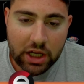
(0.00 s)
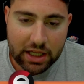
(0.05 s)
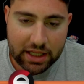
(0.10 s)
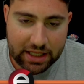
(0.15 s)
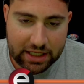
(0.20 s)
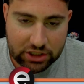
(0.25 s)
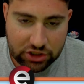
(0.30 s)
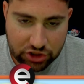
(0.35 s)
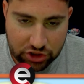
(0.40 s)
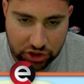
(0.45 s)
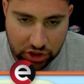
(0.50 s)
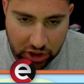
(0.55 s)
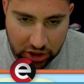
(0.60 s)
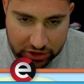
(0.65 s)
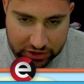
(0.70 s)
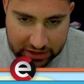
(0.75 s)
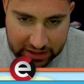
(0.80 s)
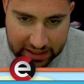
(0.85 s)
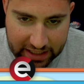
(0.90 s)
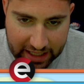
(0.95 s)
it
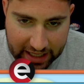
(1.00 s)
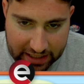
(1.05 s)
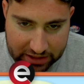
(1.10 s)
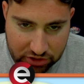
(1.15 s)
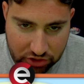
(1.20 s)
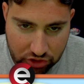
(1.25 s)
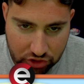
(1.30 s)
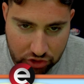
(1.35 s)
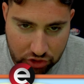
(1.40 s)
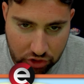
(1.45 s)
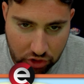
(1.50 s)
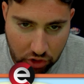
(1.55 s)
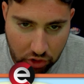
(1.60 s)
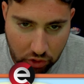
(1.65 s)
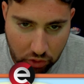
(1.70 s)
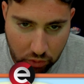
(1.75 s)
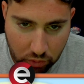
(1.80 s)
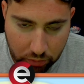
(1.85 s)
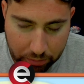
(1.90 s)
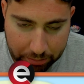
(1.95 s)
just gets
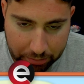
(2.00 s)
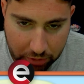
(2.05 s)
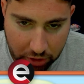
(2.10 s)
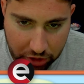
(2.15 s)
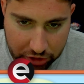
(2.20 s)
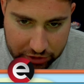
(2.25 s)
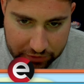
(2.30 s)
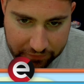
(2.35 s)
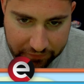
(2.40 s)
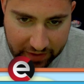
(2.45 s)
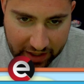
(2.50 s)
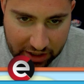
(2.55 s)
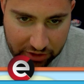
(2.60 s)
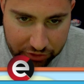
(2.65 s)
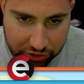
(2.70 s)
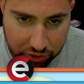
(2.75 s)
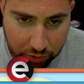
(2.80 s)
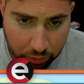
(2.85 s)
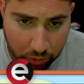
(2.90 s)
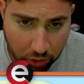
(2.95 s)
so much
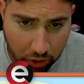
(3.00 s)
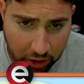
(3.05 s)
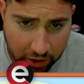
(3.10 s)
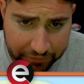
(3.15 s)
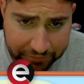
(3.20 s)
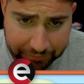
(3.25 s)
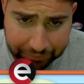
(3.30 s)
value off,